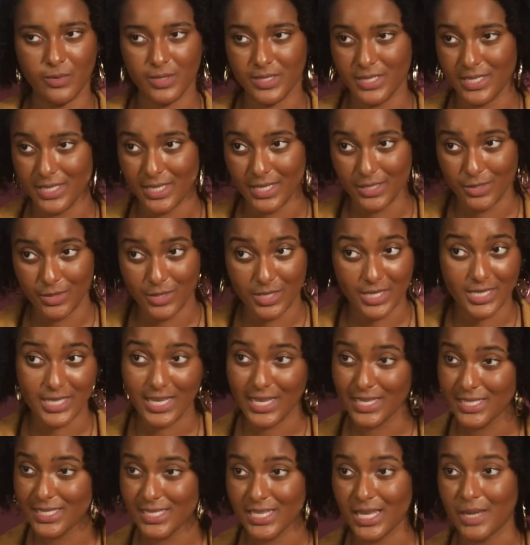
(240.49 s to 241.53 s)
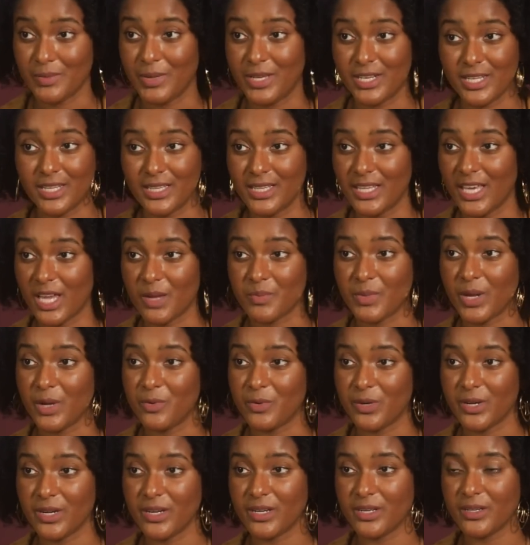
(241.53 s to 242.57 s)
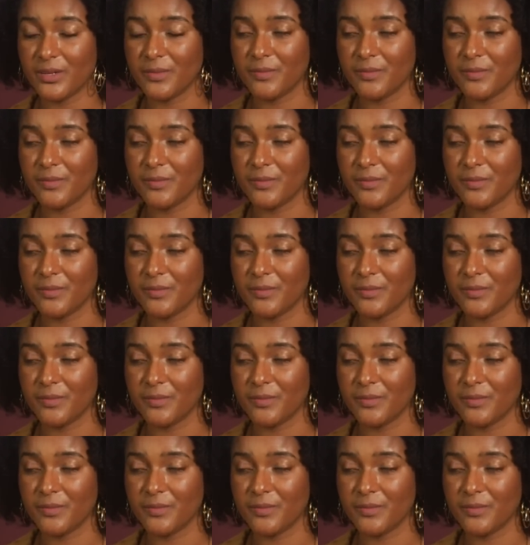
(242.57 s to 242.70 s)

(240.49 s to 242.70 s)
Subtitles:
what did I do the last time I didn't like my work?